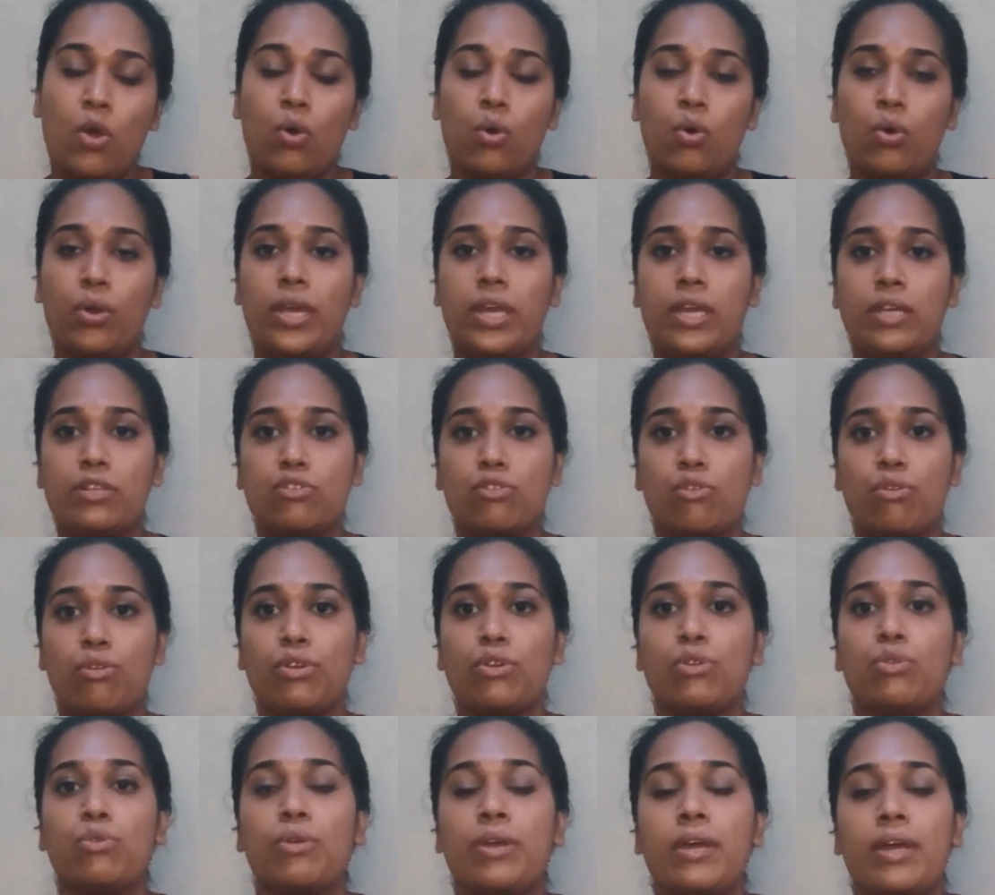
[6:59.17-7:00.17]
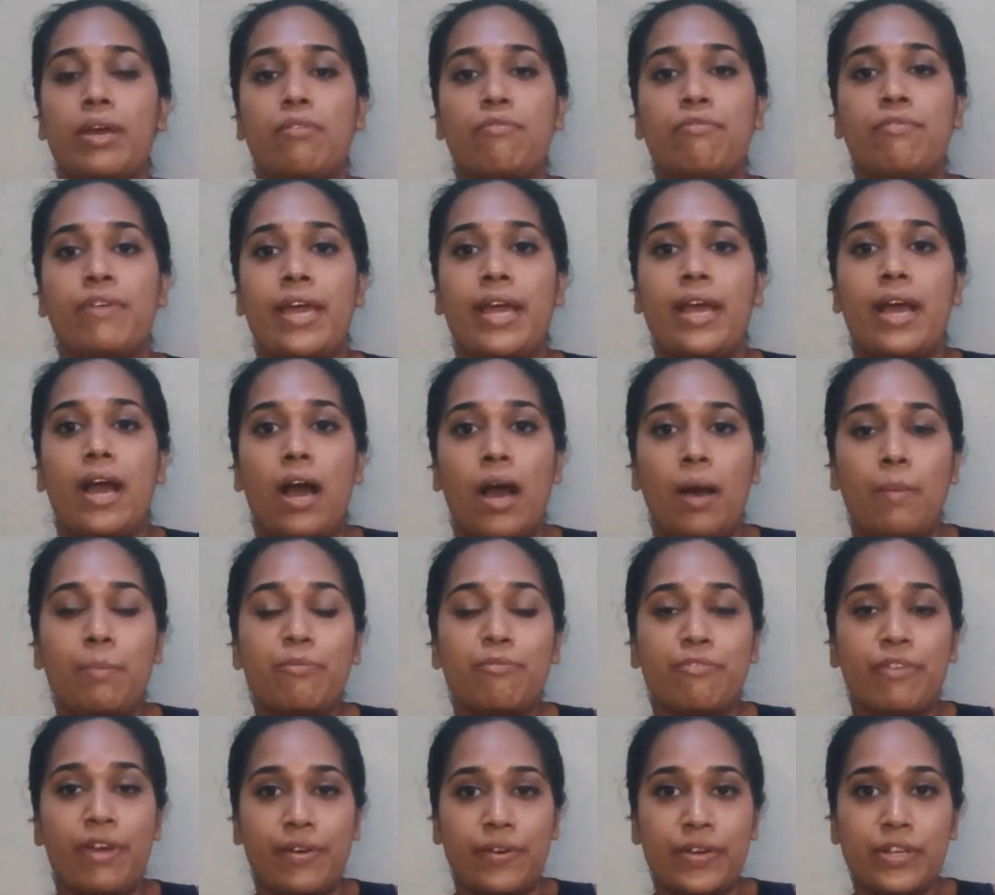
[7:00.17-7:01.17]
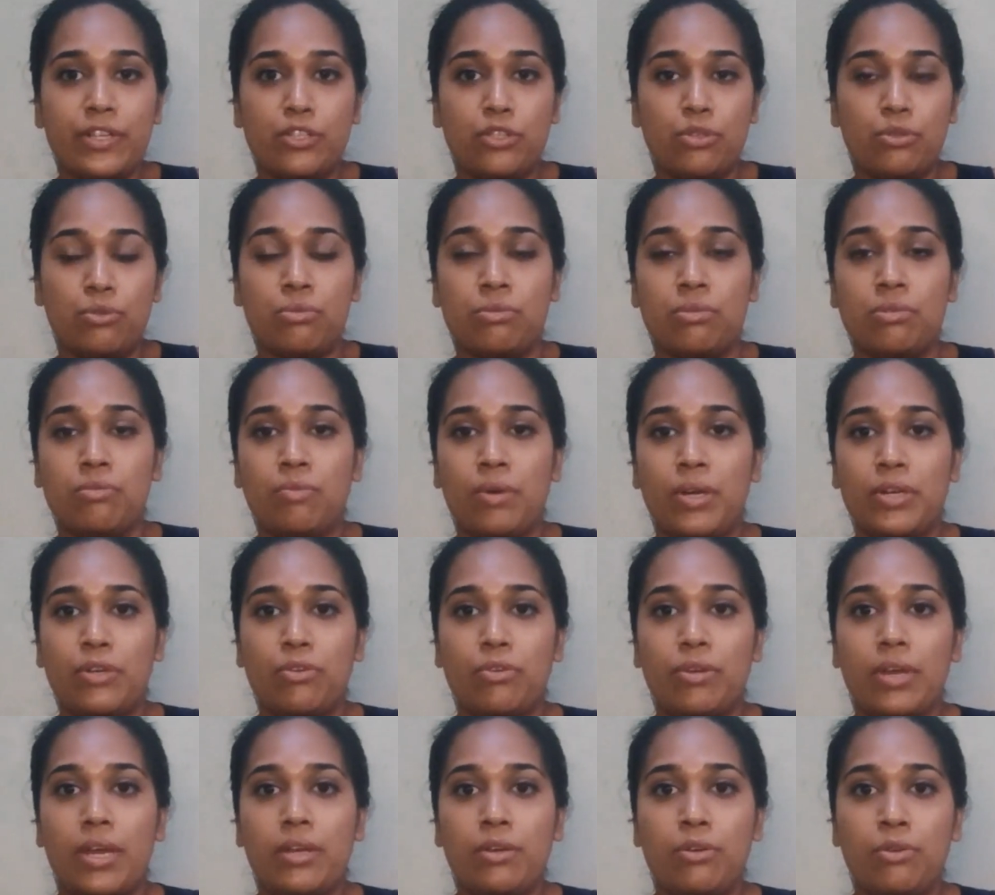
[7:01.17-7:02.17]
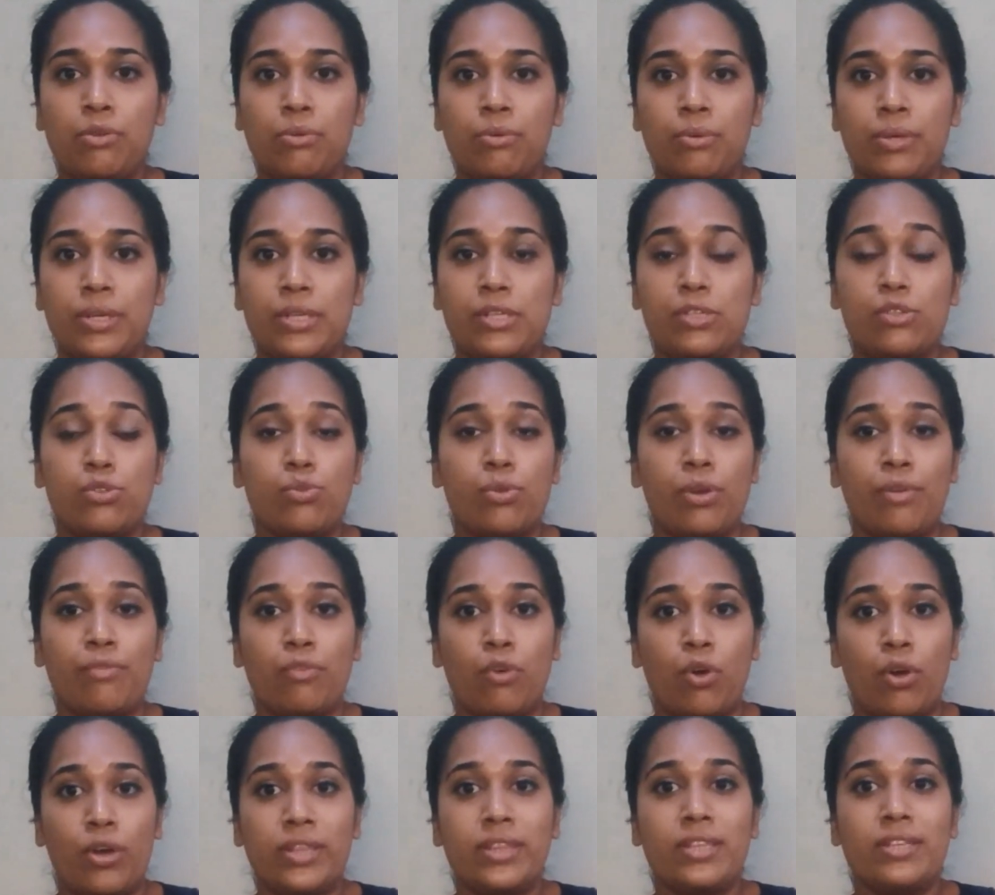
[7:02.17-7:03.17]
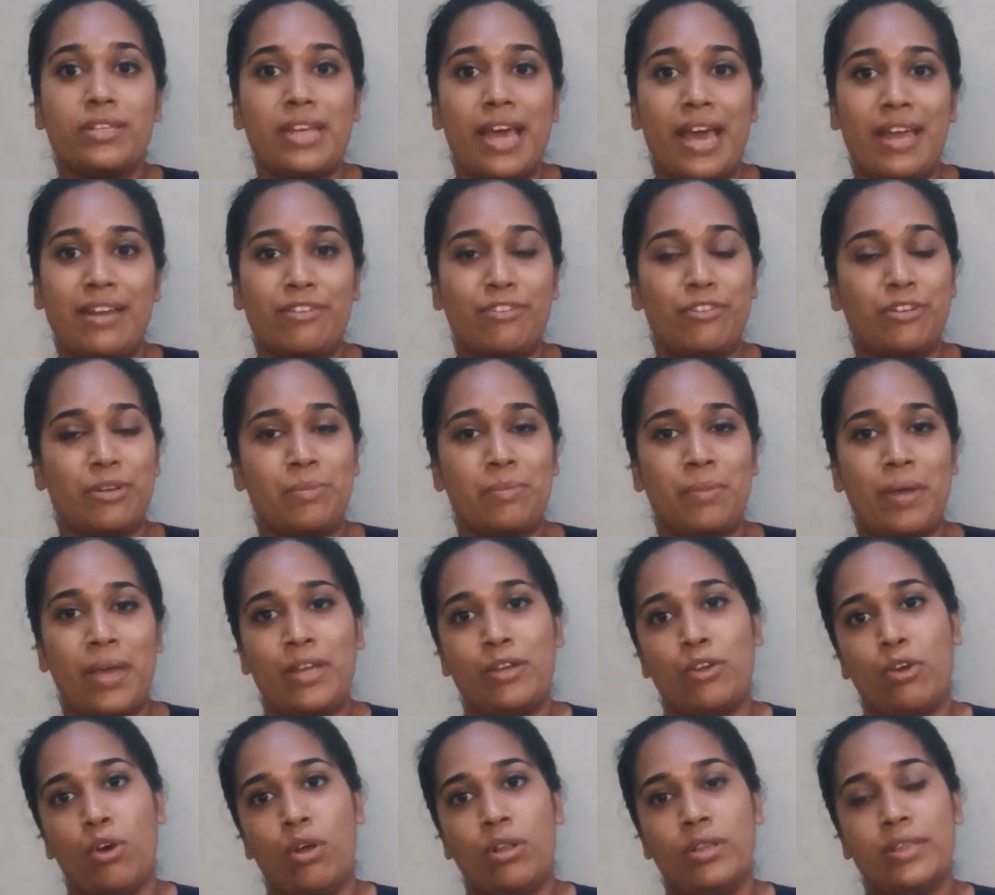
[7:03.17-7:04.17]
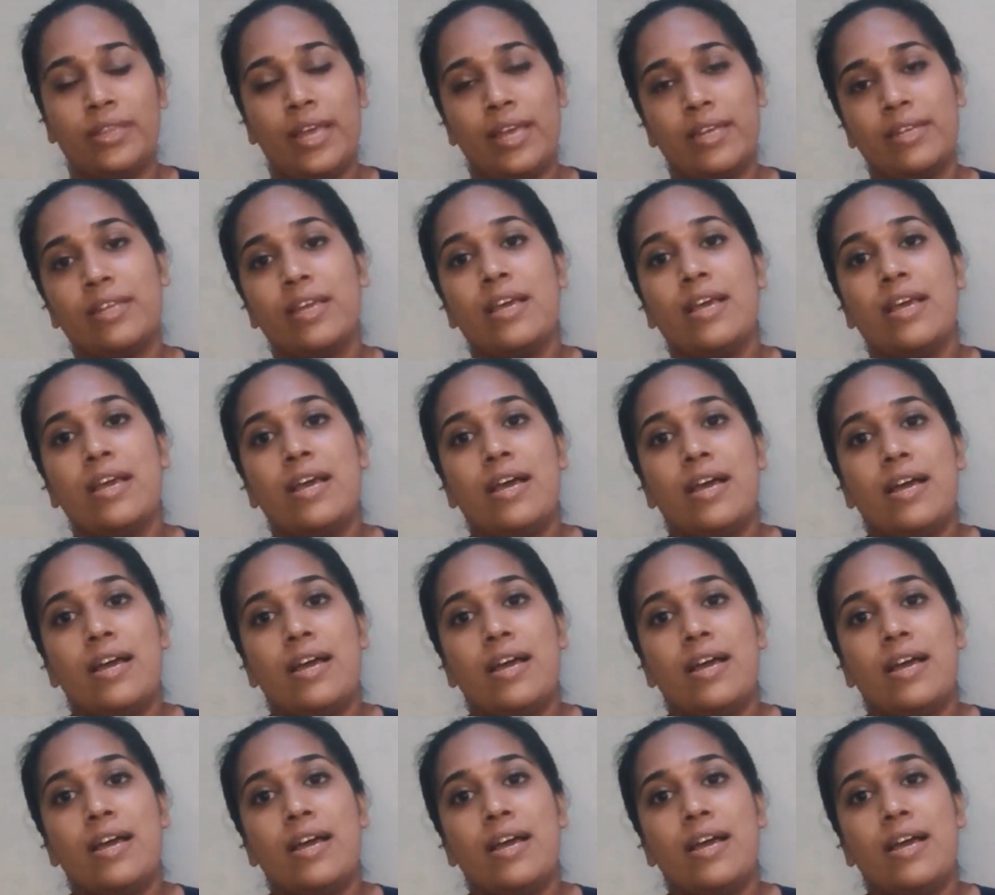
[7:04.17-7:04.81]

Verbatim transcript: or he is going to wake up very soon, what you can do is to avoid the tantrum and all that